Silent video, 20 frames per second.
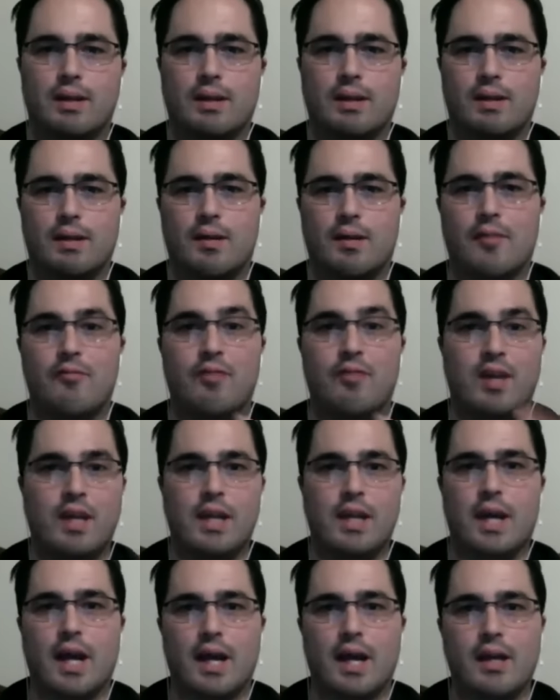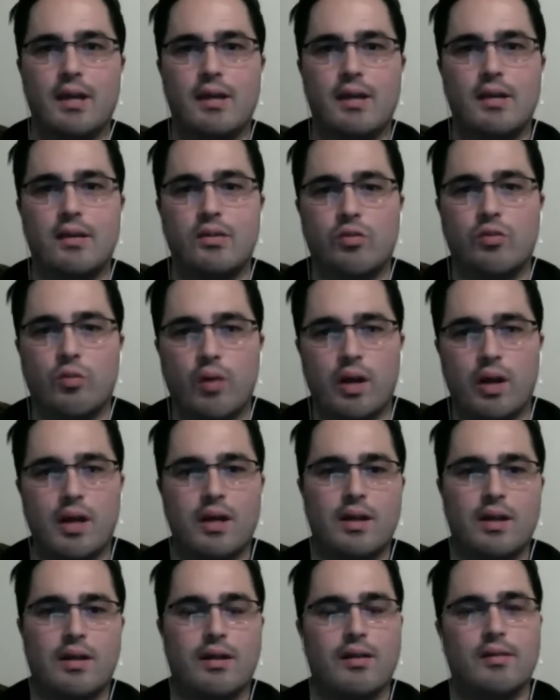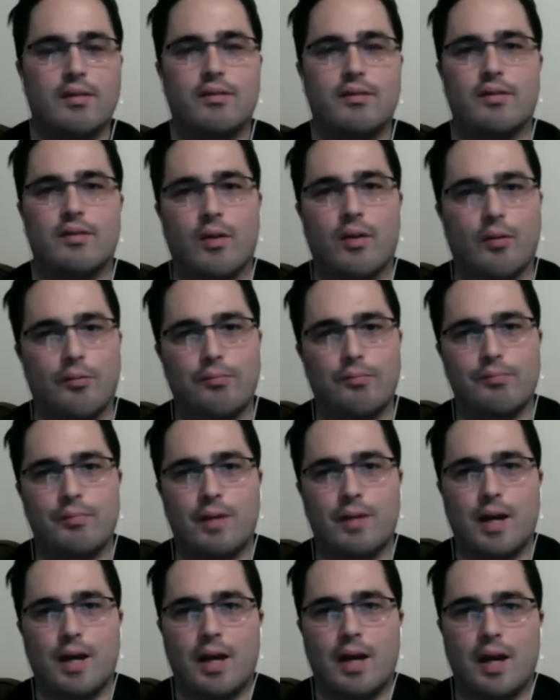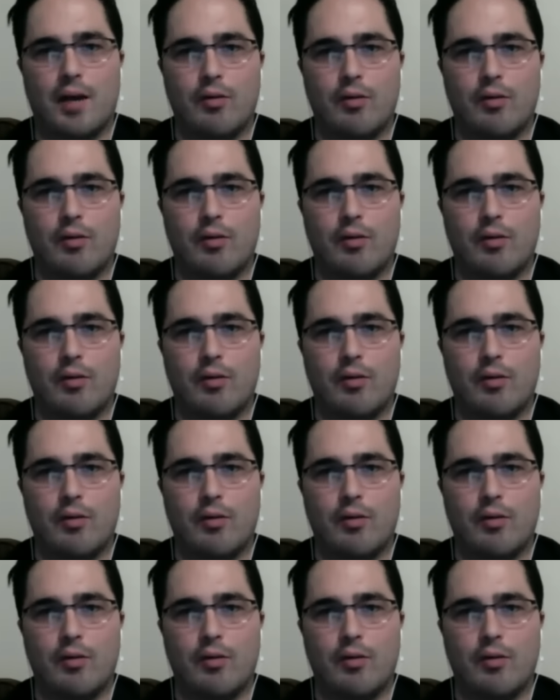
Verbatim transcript: a vignette this way, and so I, I would